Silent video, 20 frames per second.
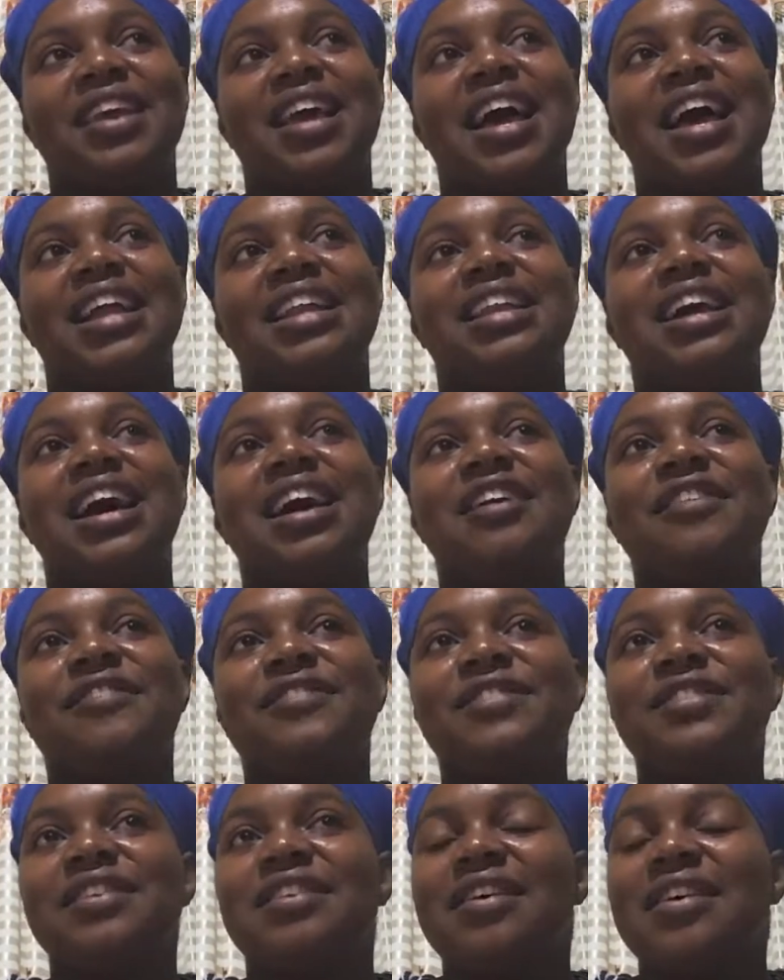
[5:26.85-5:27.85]
And
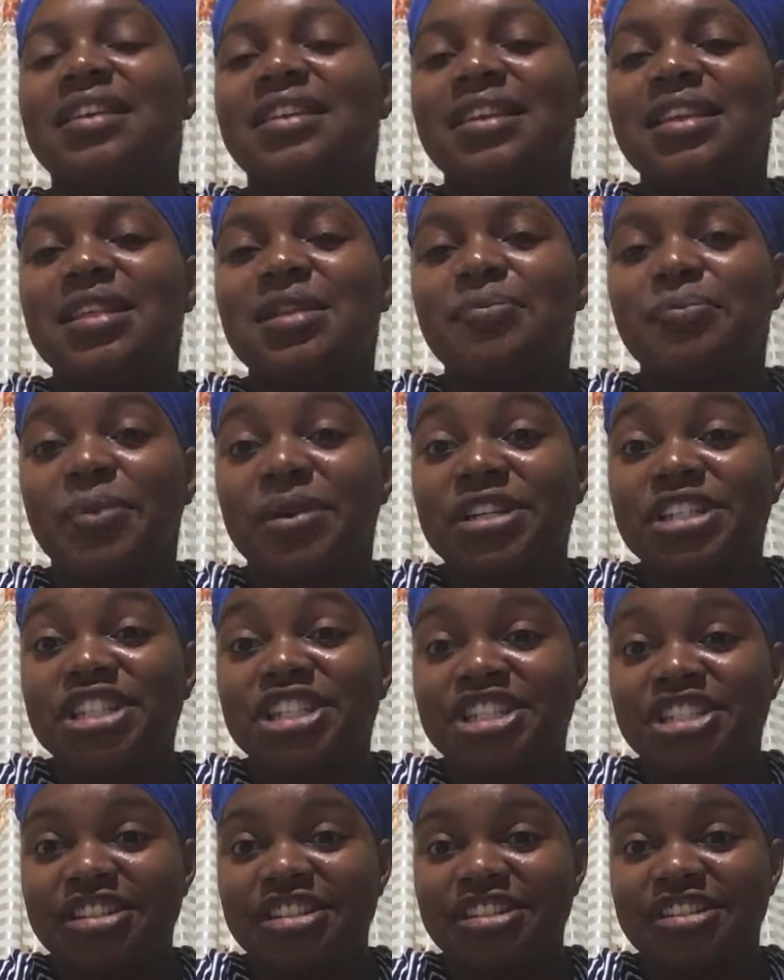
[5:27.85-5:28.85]
after all this
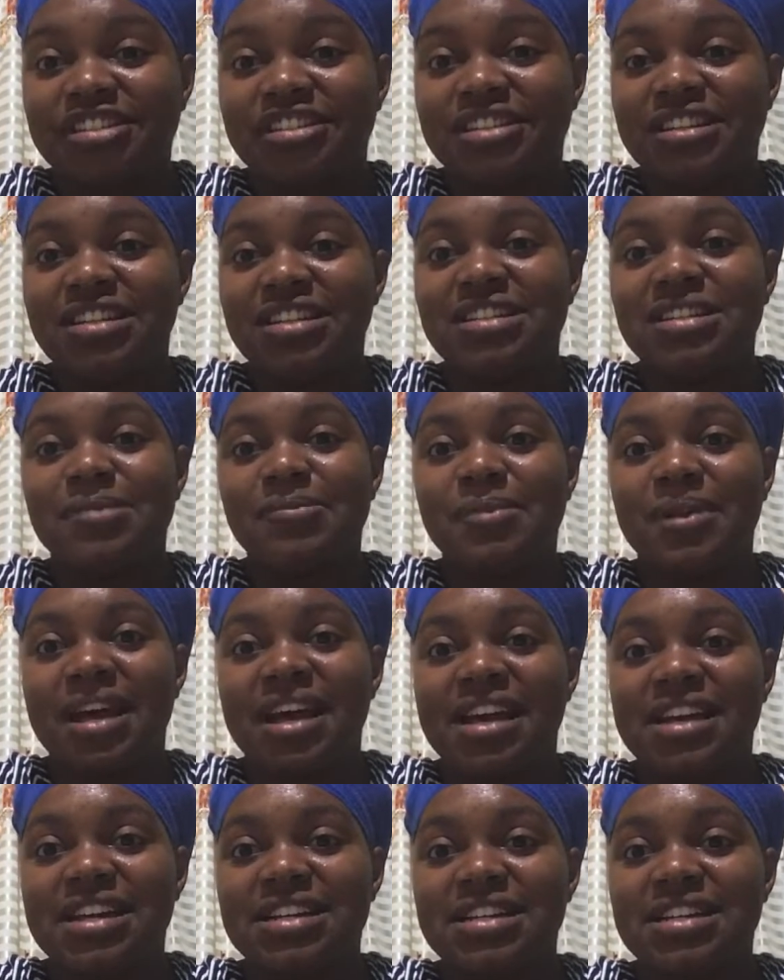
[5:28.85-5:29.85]
pressure is
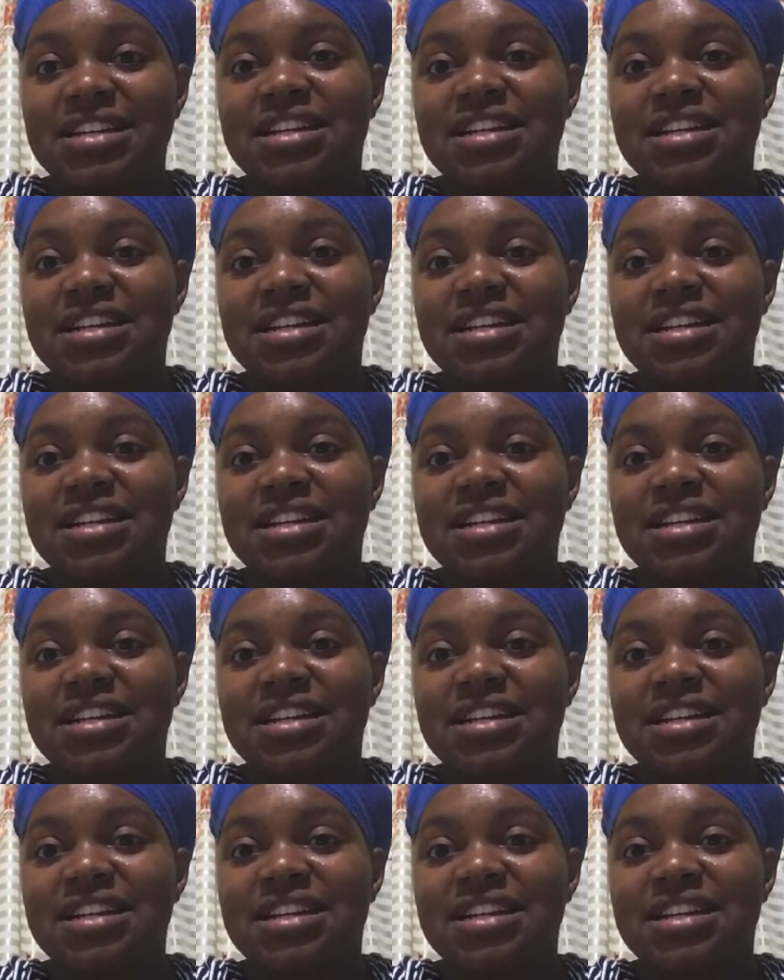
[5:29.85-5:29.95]
applied,